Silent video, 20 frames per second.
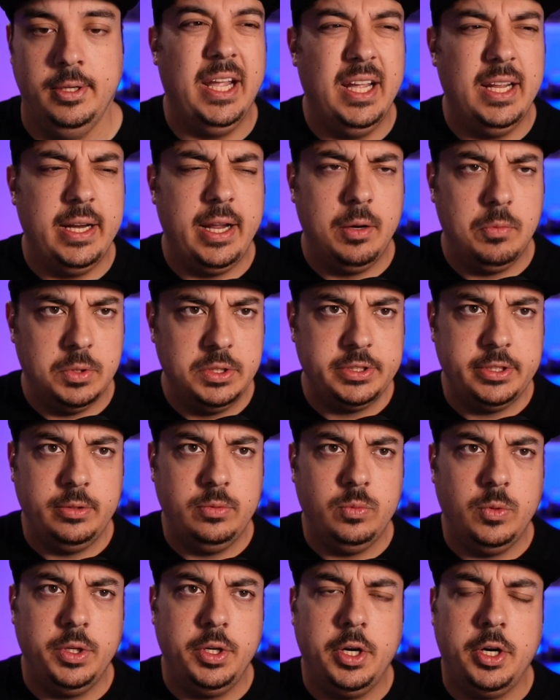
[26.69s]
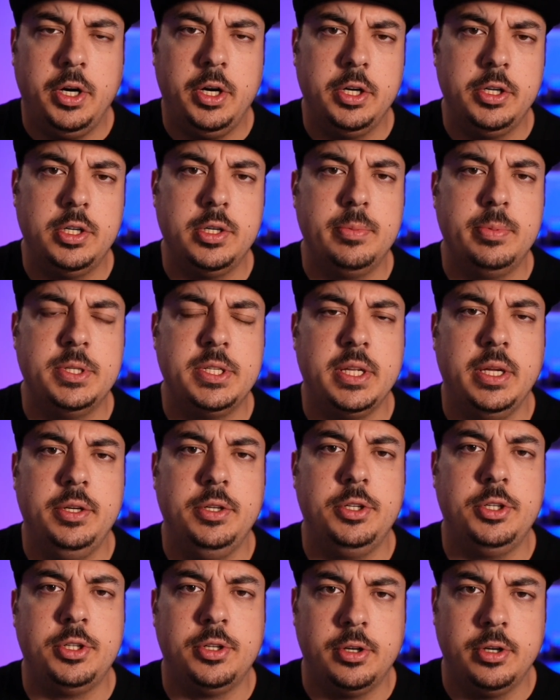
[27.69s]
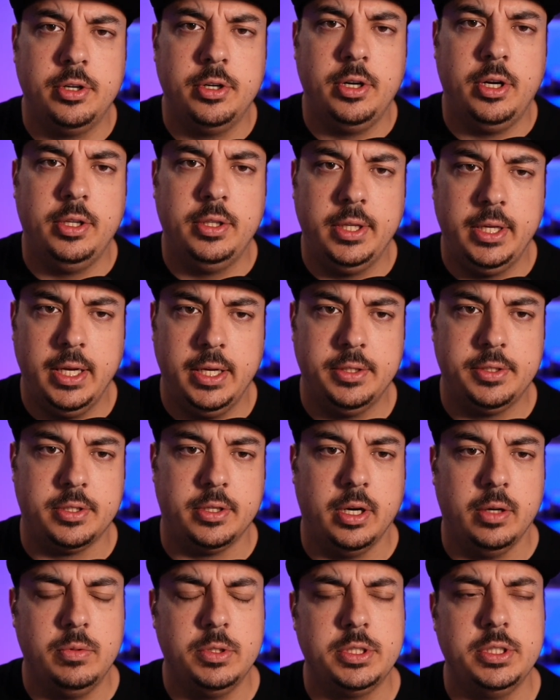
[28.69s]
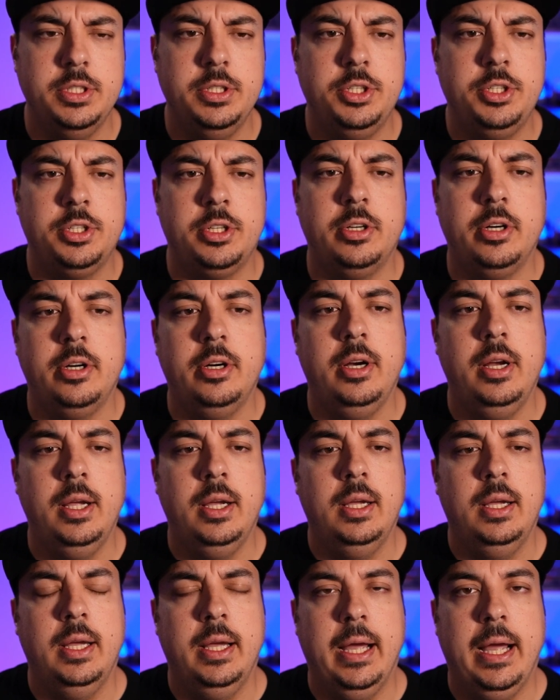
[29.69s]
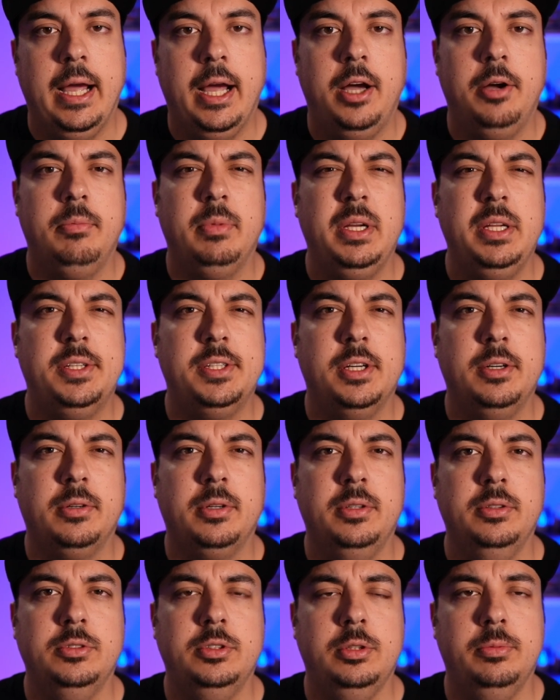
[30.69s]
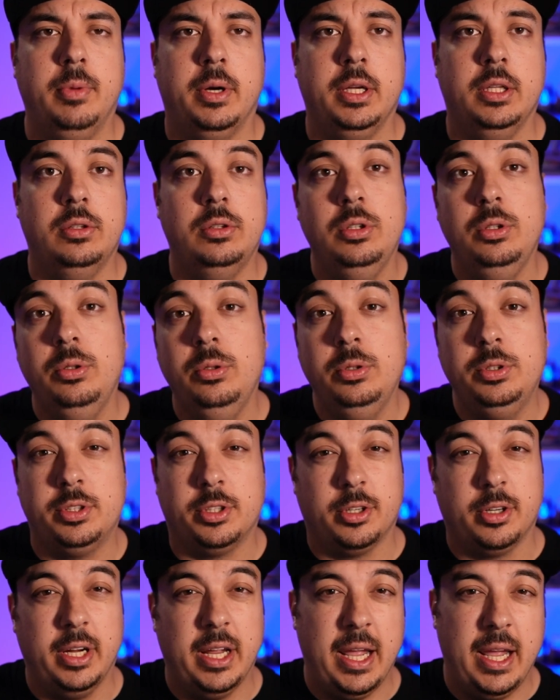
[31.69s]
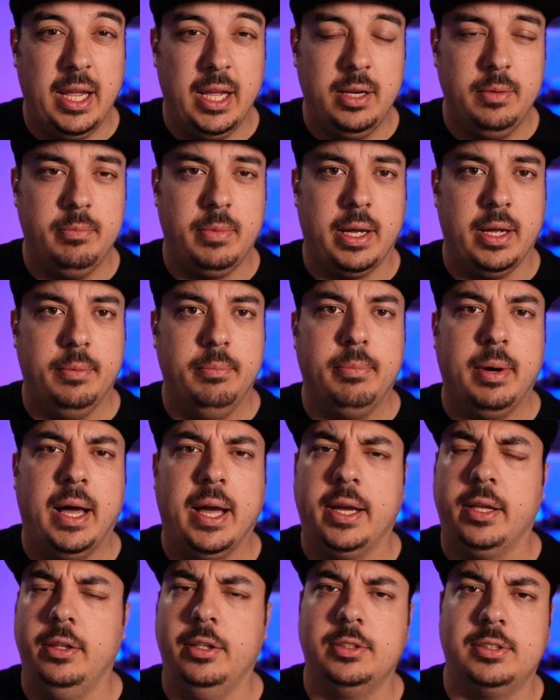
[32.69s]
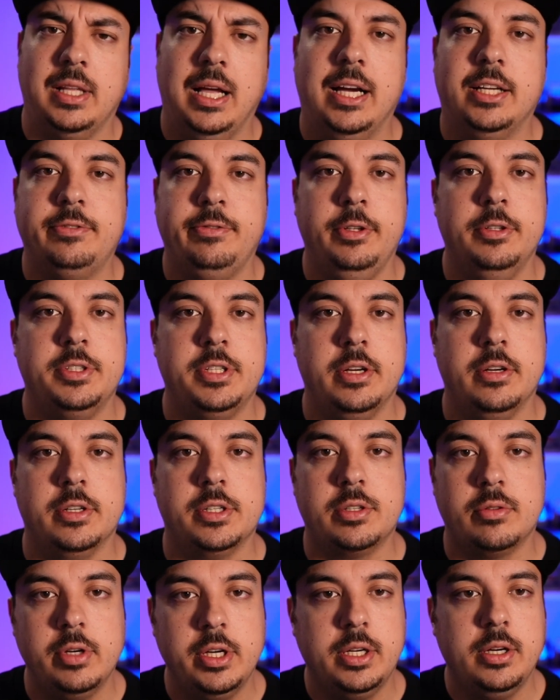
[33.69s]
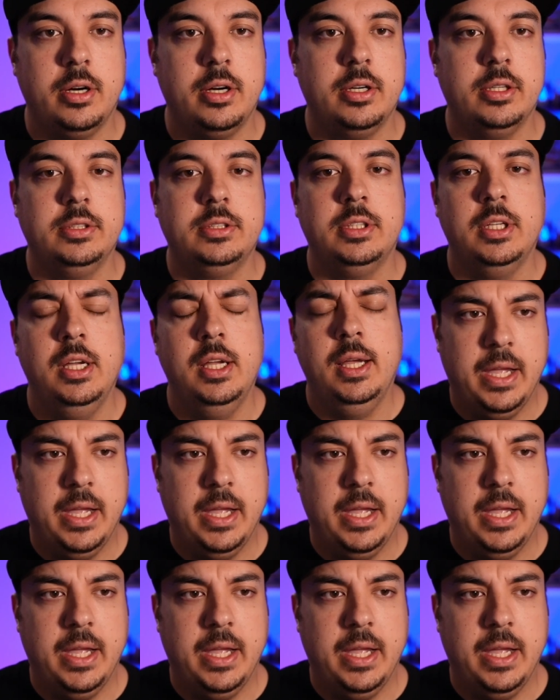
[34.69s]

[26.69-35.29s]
And I wasn't 100% sure on the answer. I wasn't sure how many tokens you might lose or gain by buying those last few Series 3 cards.